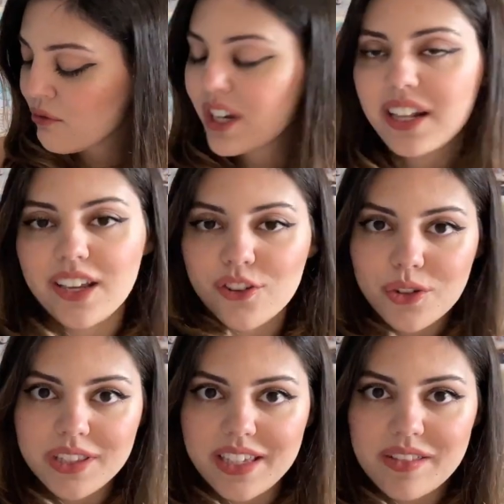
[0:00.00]
really
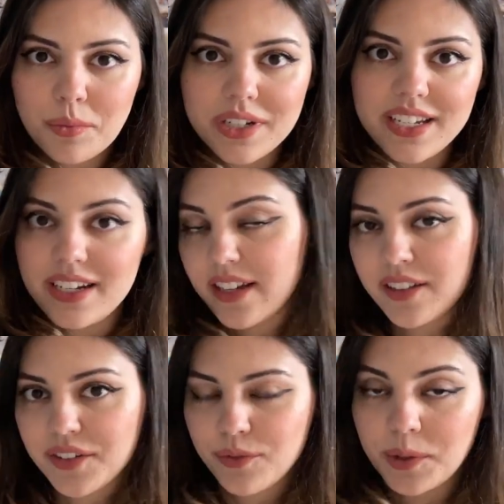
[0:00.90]
enjoy this one, and I
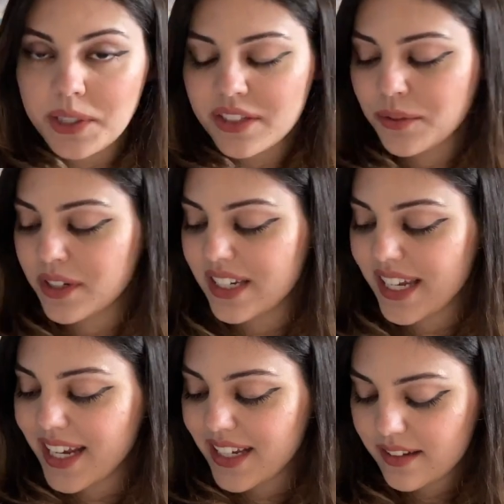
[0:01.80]
look forward to reading it.